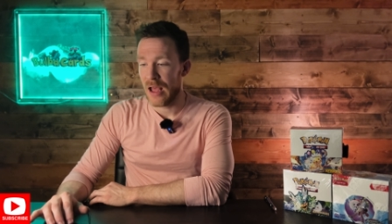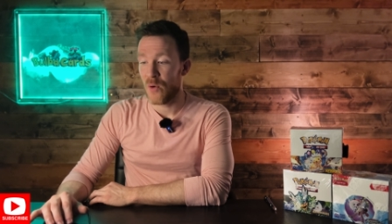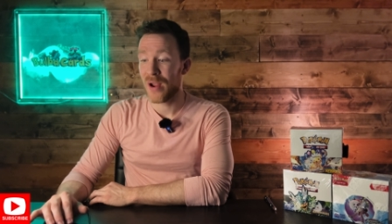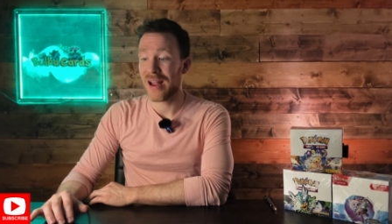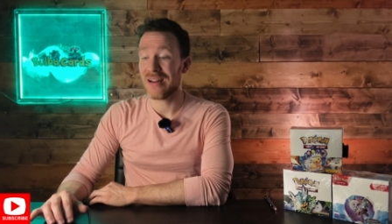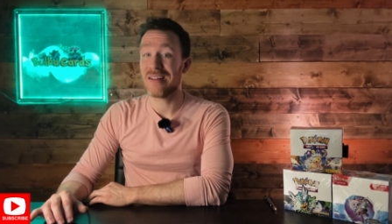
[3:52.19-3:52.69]
we
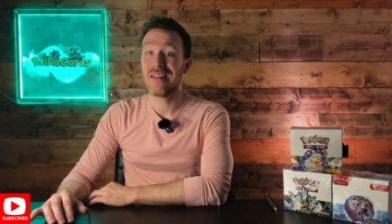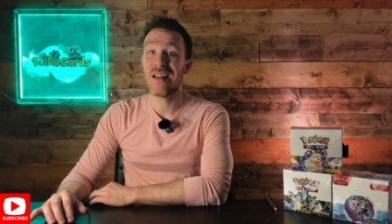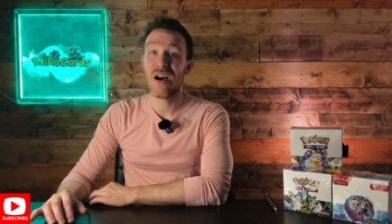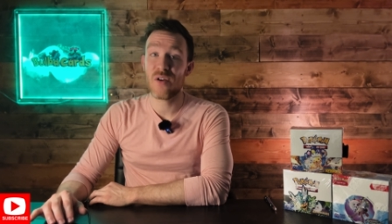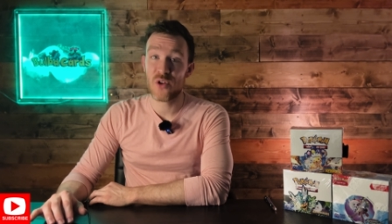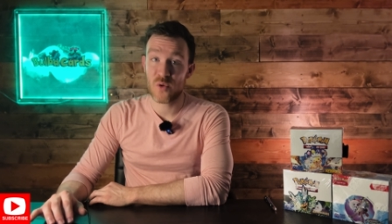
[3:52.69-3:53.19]
had
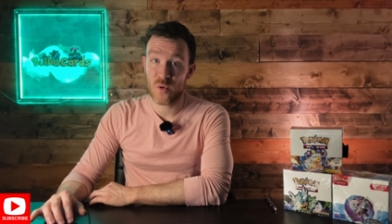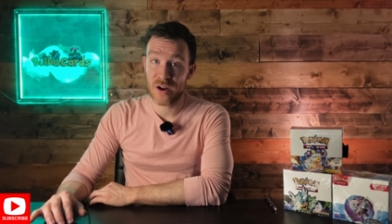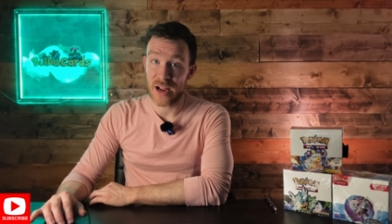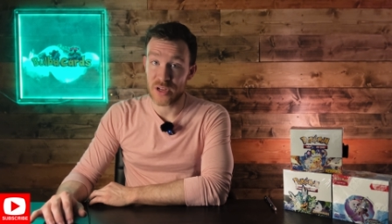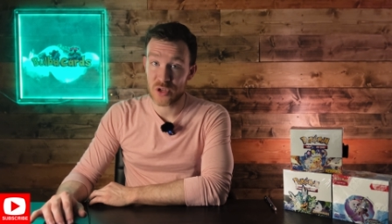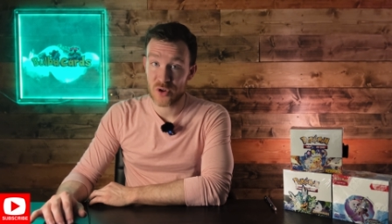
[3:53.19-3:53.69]
another one
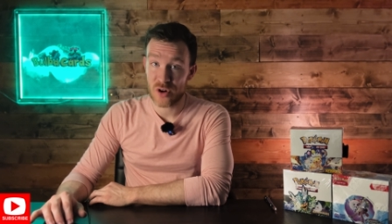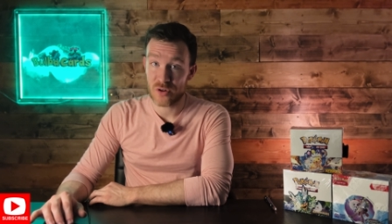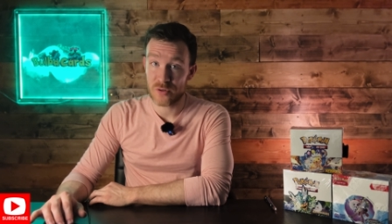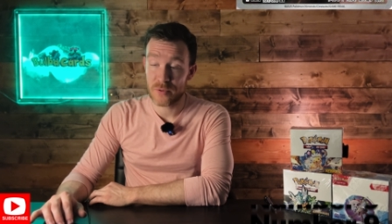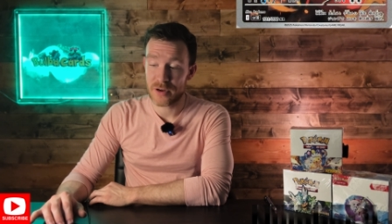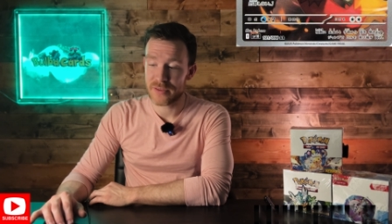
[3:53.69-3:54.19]
I
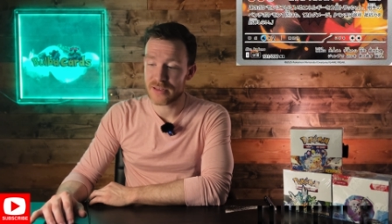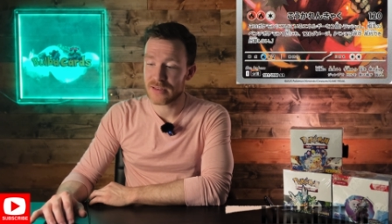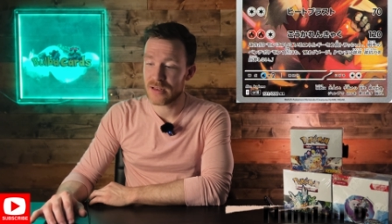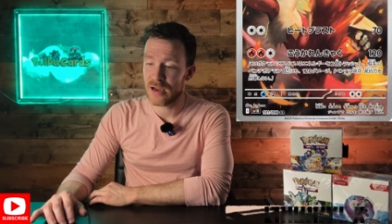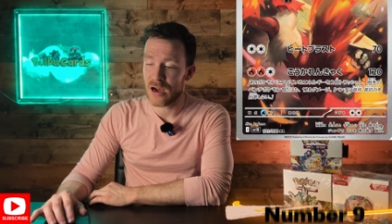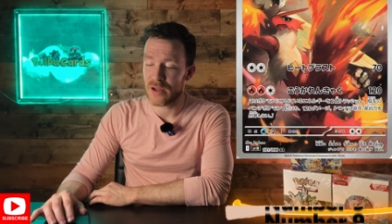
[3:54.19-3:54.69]
struggled putting this
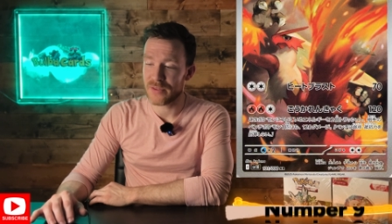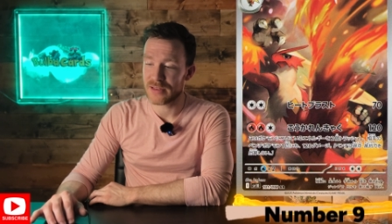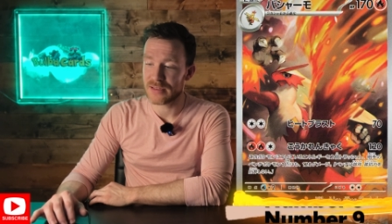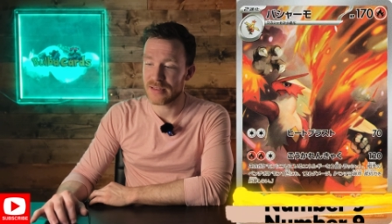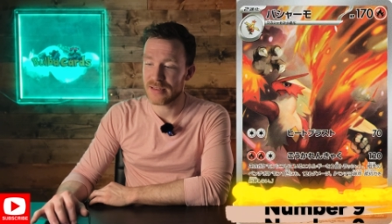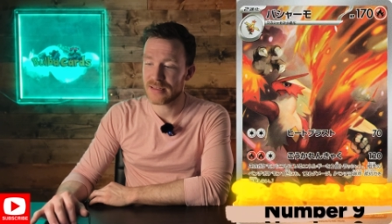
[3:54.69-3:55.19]
on this
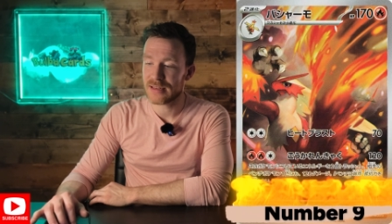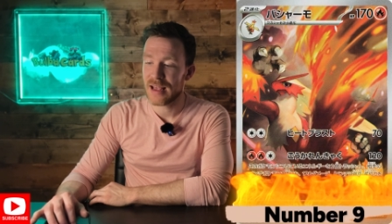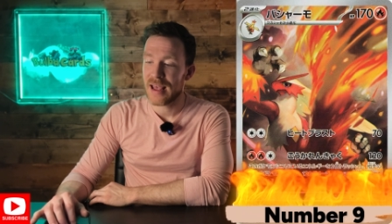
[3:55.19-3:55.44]
list,